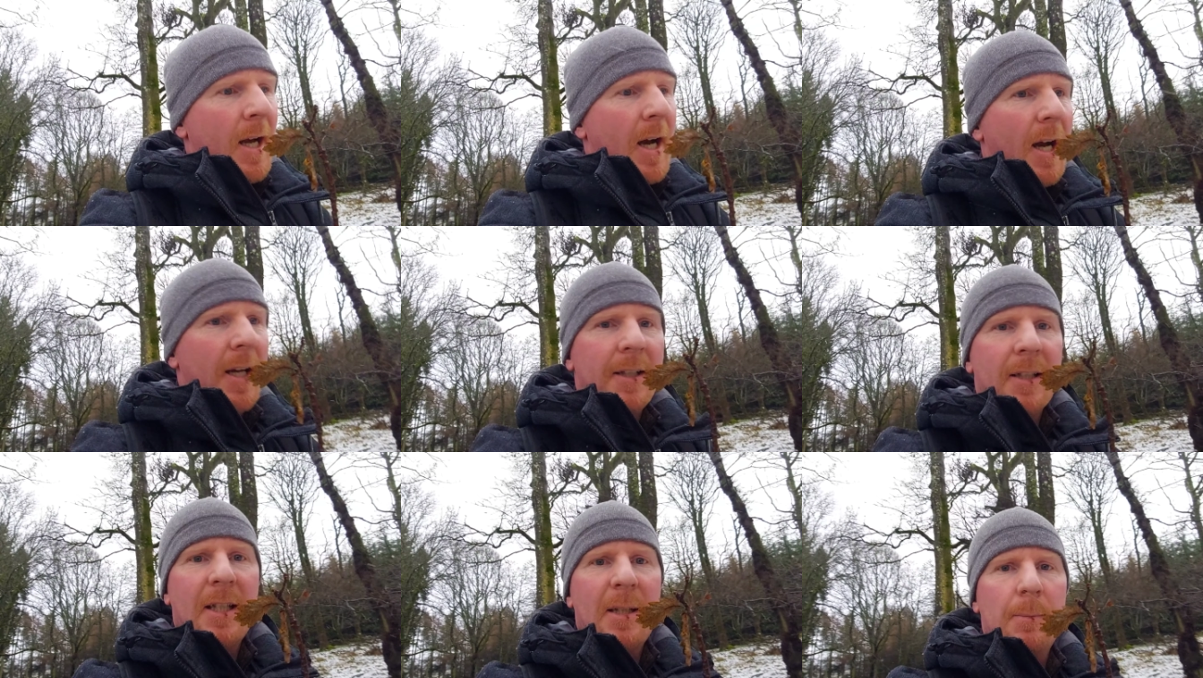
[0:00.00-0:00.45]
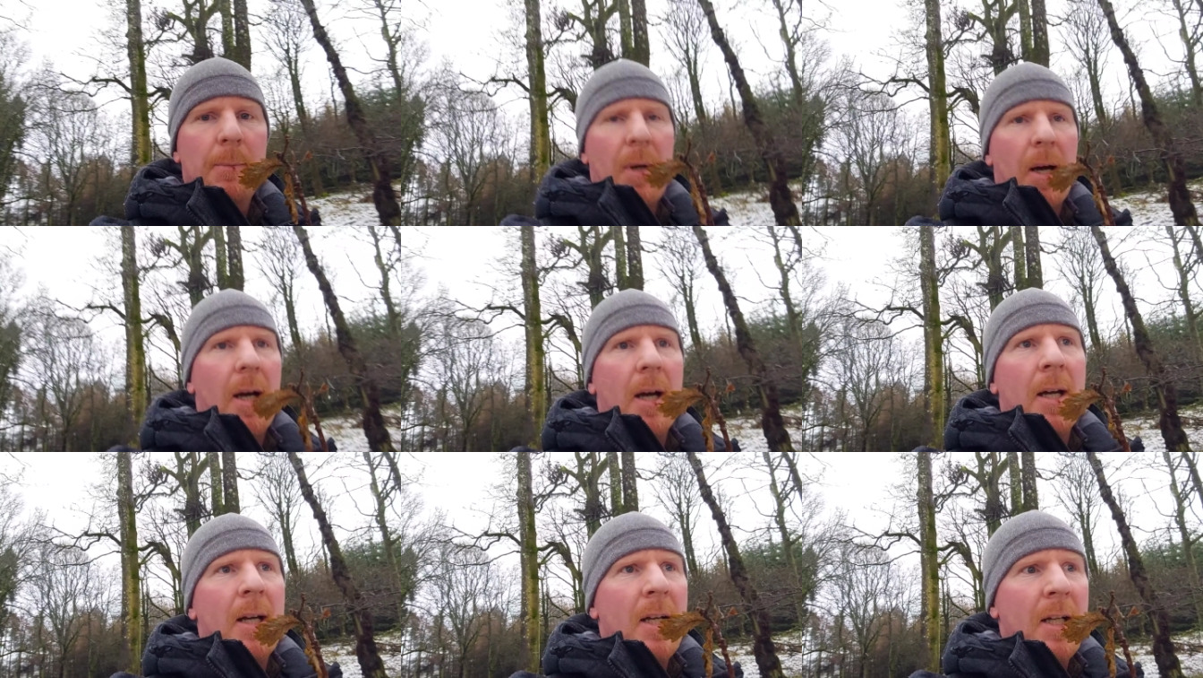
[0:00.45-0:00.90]
aye to keep
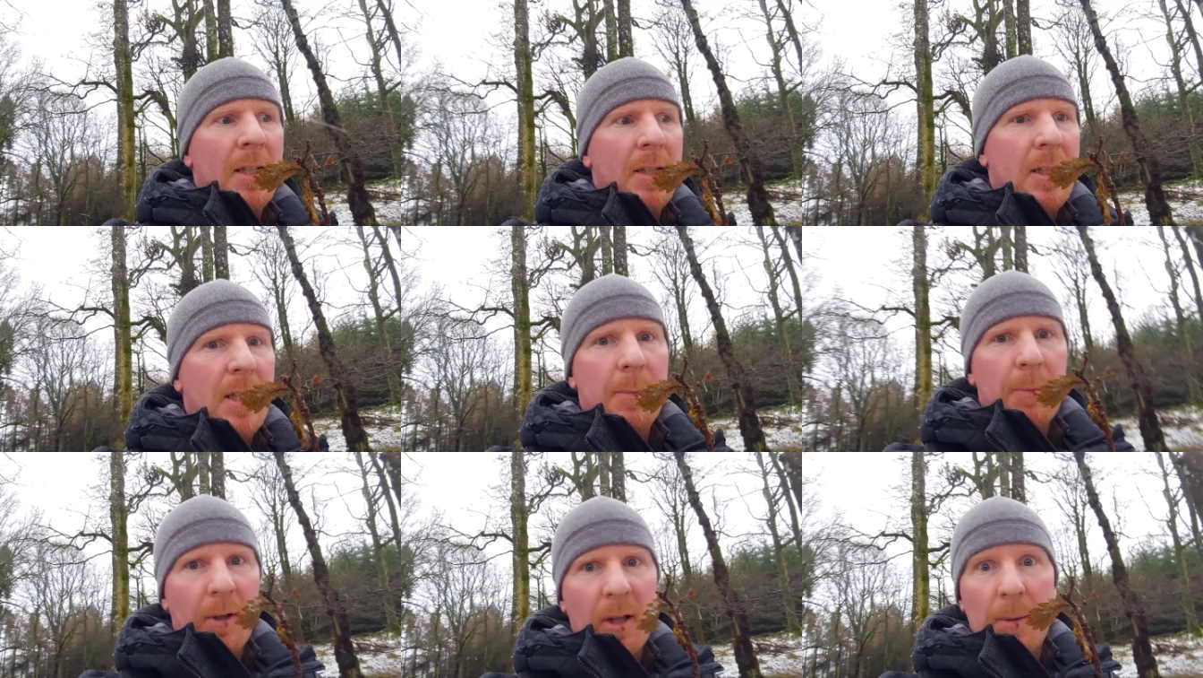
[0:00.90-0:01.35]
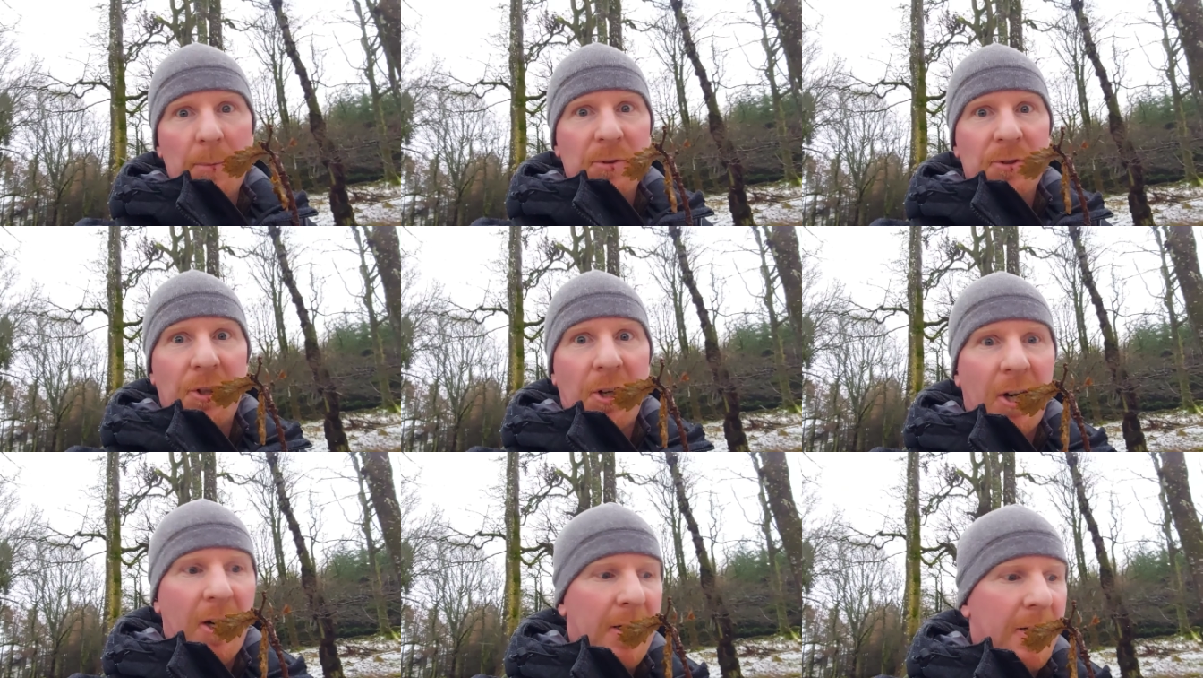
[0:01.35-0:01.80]
my to keep my
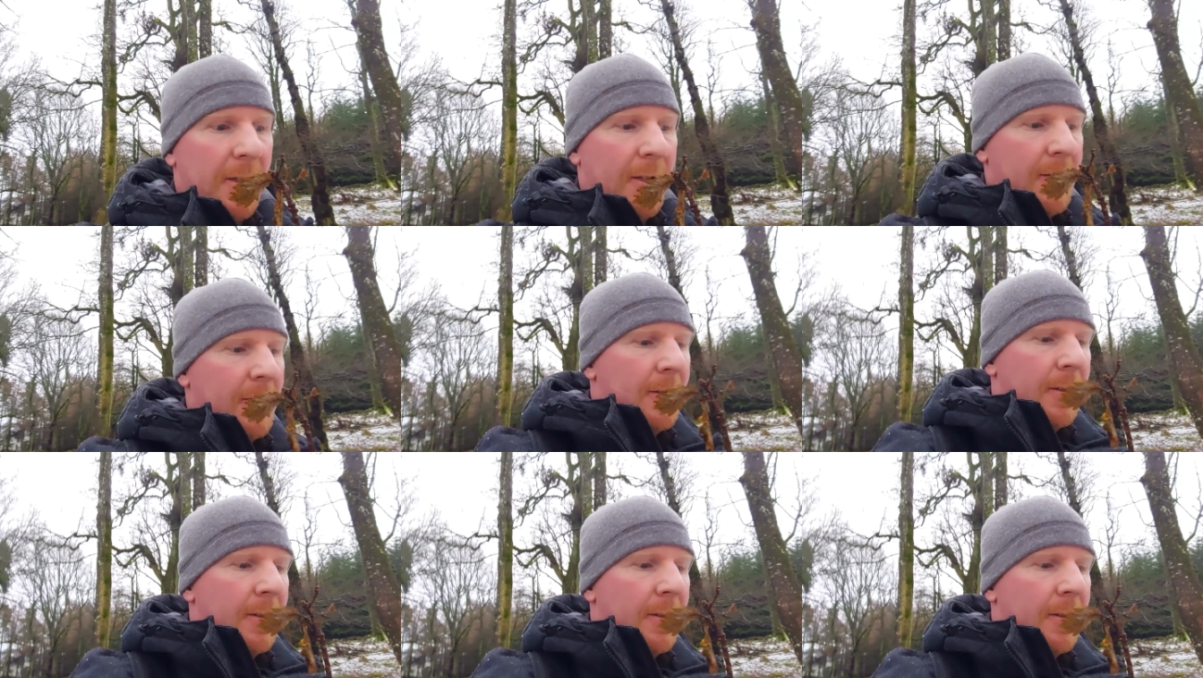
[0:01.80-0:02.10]
lips dry.